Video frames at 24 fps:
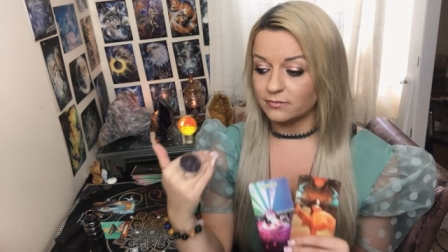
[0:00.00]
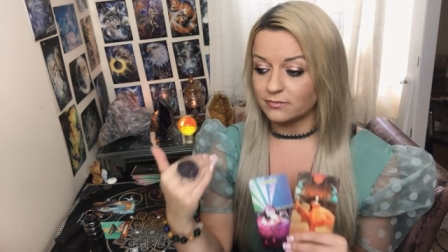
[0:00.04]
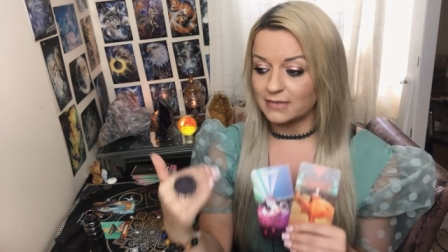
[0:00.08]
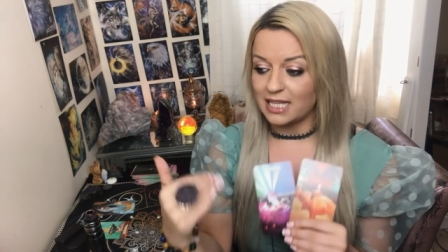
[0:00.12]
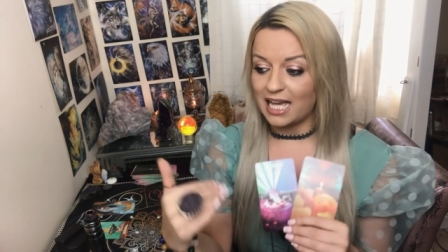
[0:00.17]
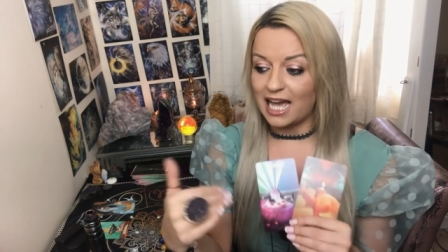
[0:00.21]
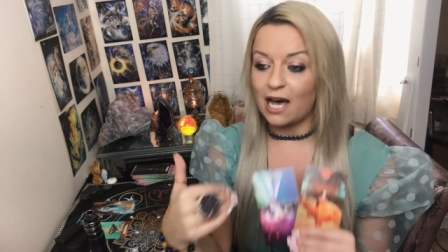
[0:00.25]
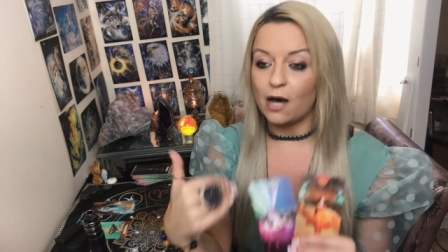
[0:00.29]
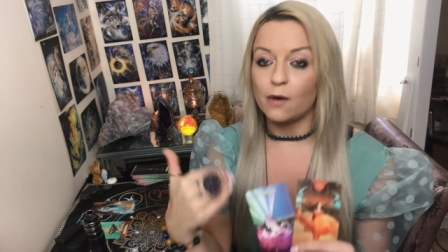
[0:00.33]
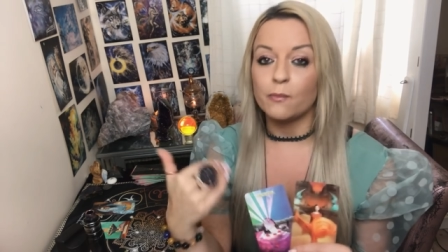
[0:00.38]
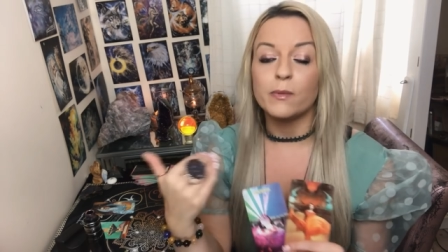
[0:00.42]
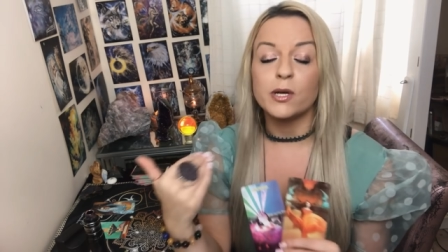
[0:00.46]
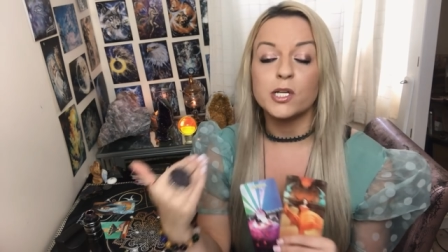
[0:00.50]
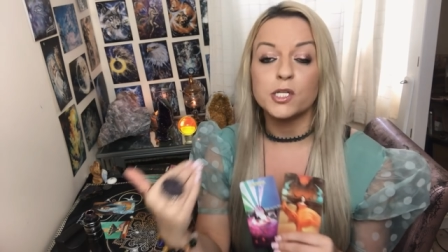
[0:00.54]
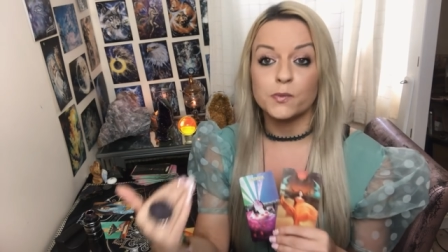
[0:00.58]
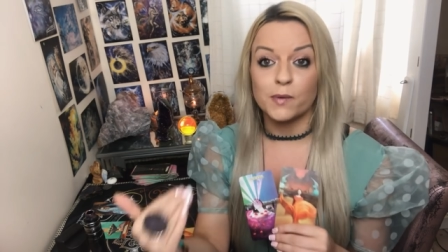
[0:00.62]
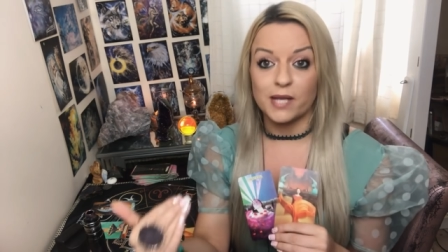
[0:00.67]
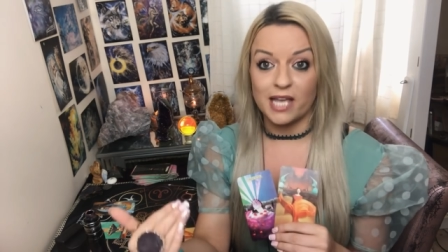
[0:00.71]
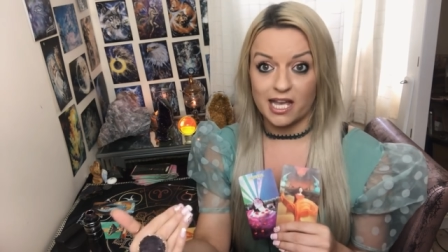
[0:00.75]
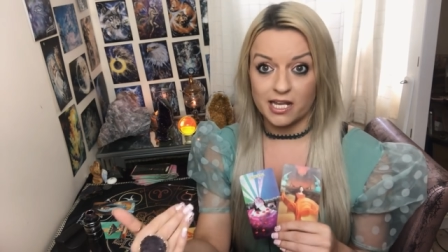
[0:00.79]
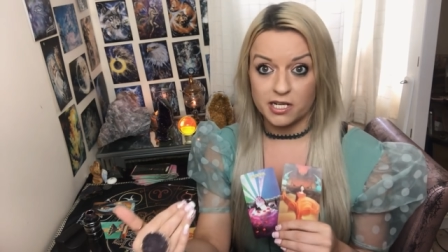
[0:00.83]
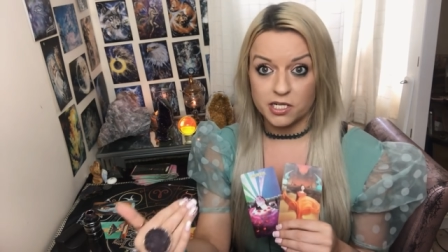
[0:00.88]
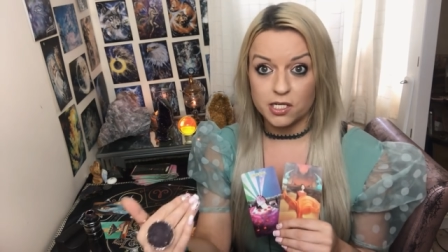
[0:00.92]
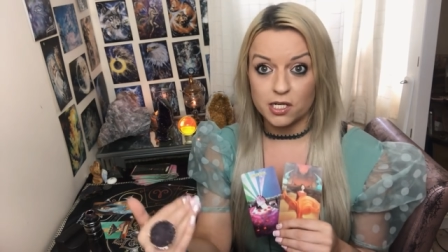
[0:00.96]
how much
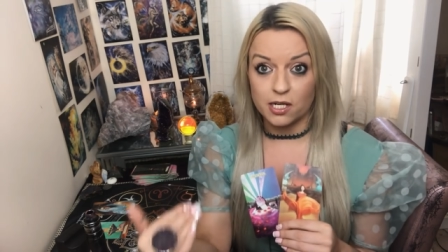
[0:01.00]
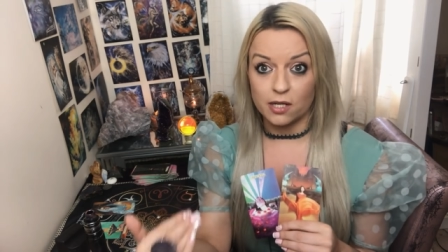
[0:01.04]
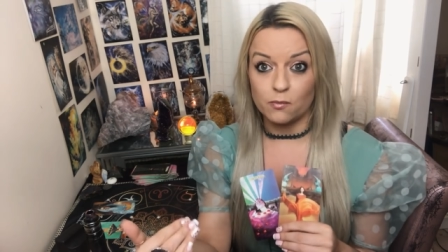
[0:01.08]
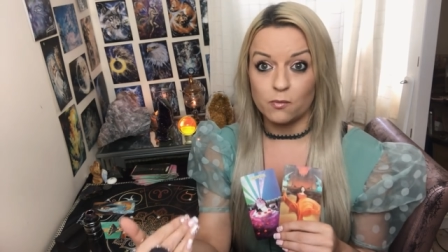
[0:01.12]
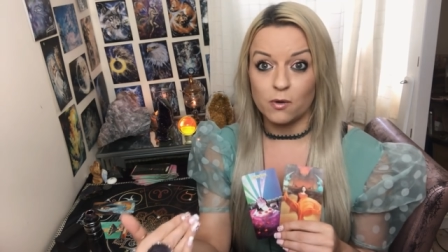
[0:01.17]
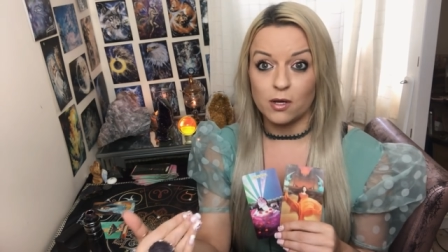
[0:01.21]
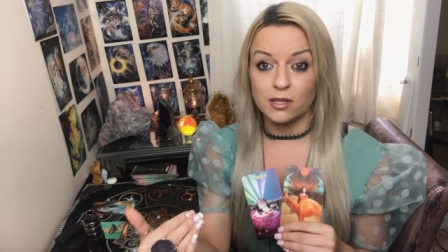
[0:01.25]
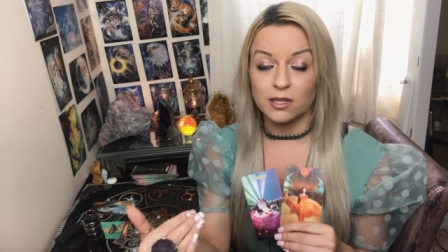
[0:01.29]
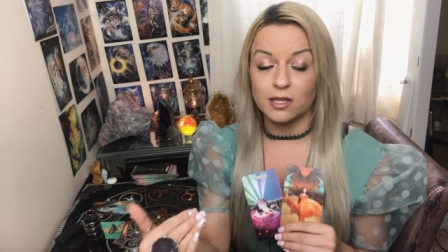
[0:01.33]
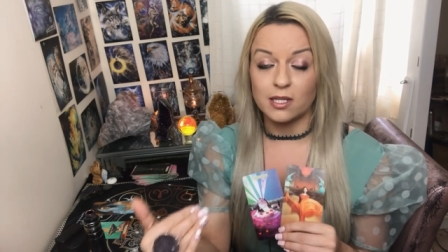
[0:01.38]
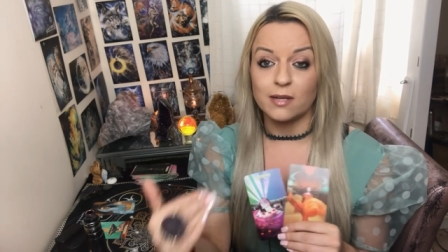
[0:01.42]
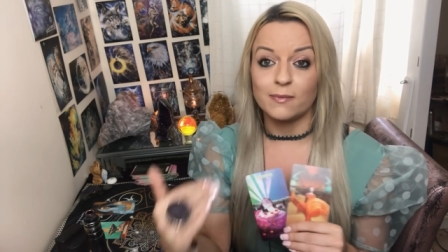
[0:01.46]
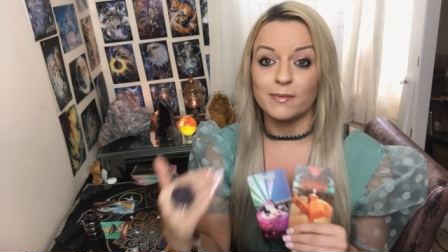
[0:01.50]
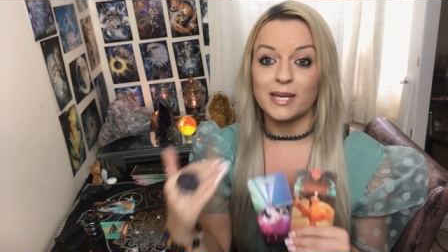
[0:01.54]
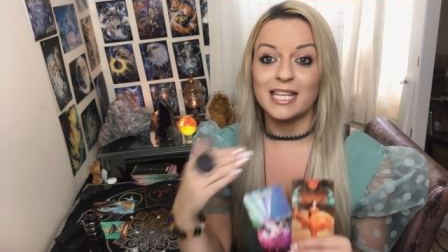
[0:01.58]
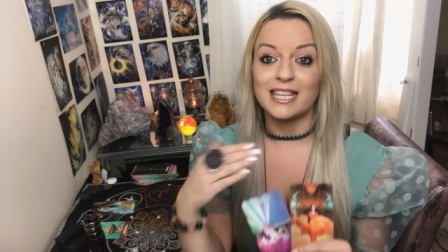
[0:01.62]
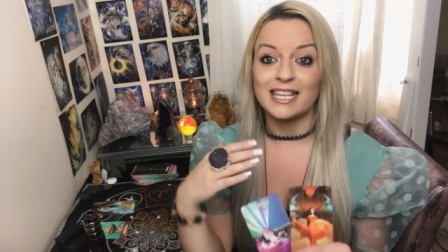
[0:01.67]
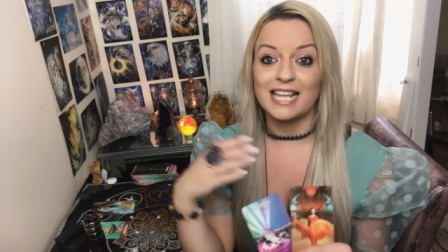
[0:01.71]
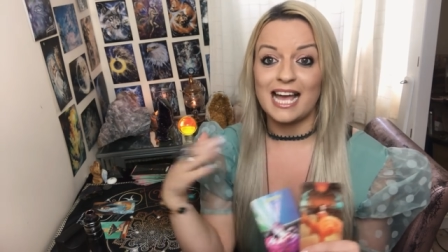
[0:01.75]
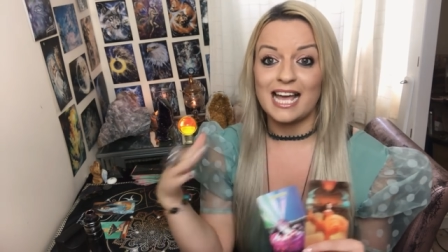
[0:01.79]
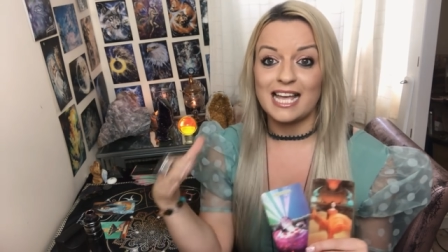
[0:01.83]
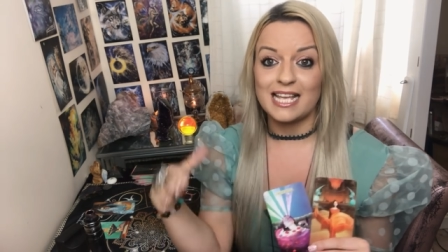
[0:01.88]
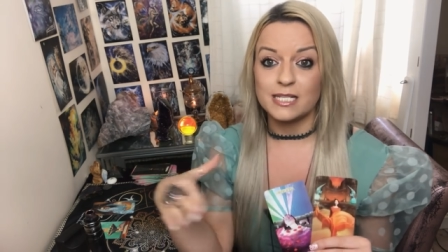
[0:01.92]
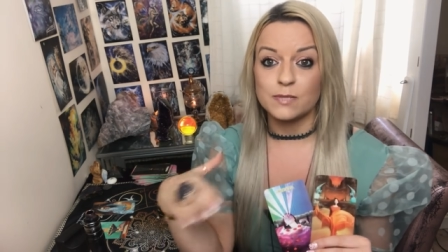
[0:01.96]
we actually want them and
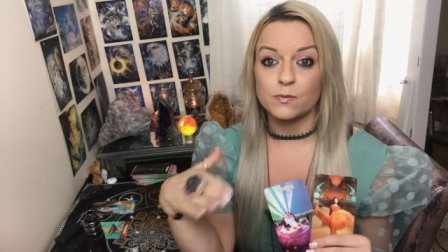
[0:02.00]
that